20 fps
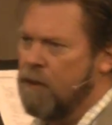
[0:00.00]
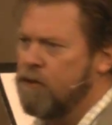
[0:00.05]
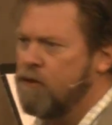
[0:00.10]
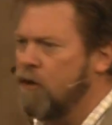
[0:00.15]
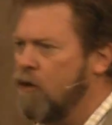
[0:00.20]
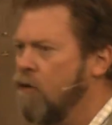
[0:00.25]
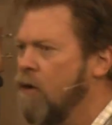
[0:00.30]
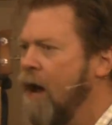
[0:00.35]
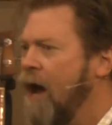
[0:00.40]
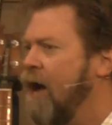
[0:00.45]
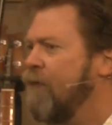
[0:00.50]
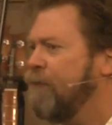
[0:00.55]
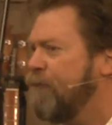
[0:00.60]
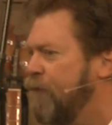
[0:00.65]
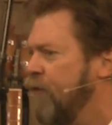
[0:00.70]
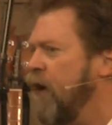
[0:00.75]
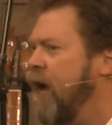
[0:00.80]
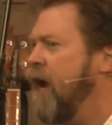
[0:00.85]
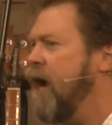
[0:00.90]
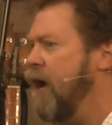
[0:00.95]
Do not
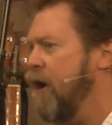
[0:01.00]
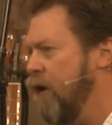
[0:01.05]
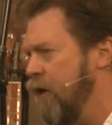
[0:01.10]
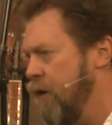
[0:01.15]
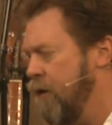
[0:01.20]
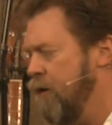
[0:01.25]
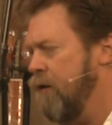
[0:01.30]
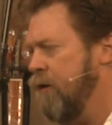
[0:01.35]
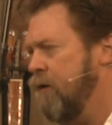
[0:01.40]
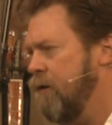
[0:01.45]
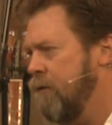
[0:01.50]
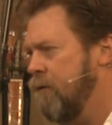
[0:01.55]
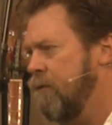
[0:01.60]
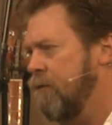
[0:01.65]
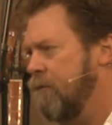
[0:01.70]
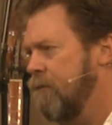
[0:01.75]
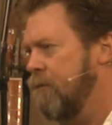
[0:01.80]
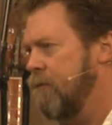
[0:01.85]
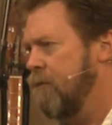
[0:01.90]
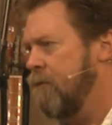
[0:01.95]
fear.
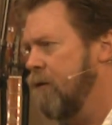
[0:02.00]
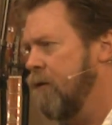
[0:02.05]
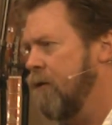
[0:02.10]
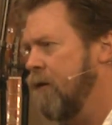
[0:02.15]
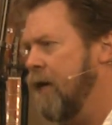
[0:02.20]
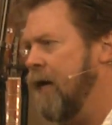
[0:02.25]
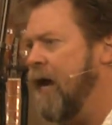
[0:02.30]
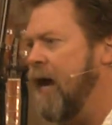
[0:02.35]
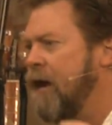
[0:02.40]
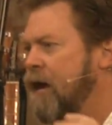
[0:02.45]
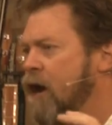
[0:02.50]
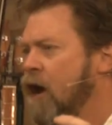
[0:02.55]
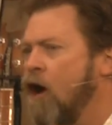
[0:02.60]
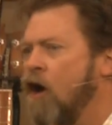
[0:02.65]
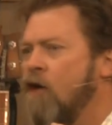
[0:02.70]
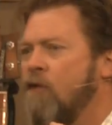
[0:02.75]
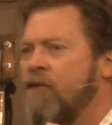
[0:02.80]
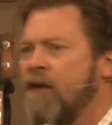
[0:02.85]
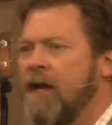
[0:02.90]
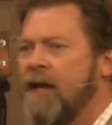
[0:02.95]
And I
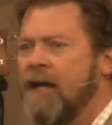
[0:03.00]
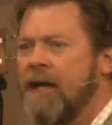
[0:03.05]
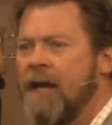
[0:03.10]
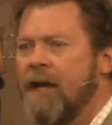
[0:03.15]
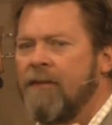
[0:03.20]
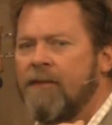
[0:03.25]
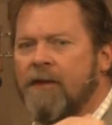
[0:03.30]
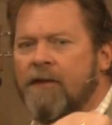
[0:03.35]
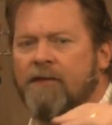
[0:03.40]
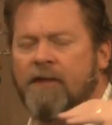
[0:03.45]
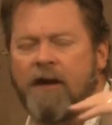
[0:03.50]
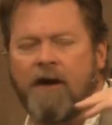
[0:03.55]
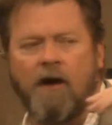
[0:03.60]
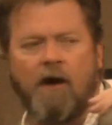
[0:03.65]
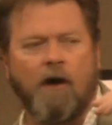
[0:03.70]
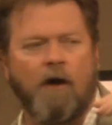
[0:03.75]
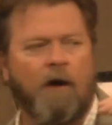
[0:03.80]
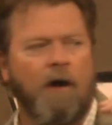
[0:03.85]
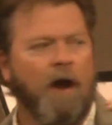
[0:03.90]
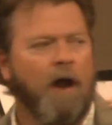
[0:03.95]
know that there
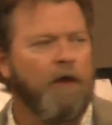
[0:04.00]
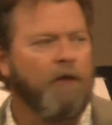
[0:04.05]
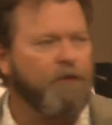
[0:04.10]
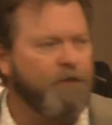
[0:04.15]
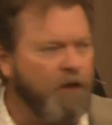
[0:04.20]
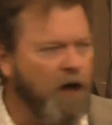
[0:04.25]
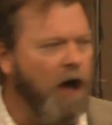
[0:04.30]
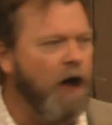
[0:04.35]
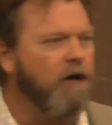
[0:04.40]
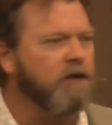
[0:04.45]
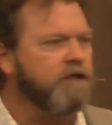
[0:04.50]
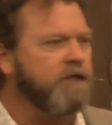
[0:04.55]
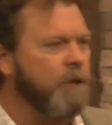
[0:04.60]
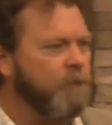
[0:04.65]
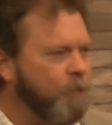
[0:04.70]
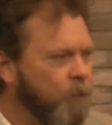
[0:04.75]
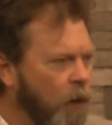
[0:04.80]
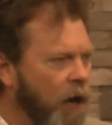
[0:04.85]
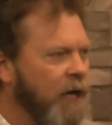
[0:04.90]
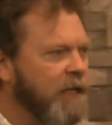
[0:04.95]
are thoughts
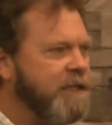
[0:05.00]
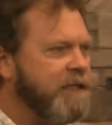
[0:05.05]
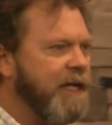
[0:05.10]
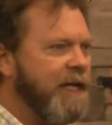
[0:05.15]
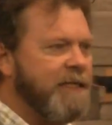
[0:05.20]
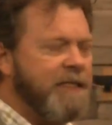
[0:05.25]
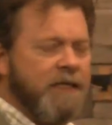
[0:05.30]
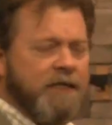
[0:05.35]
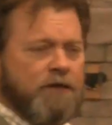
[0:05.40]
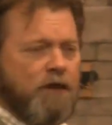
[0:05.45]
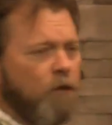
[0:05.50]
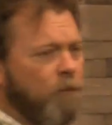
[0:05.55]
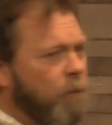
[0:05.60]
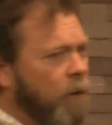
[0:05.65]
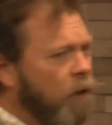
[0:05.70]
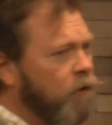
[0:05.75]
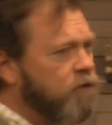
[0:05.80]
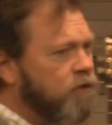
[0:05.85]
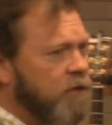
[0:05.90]
and processes on both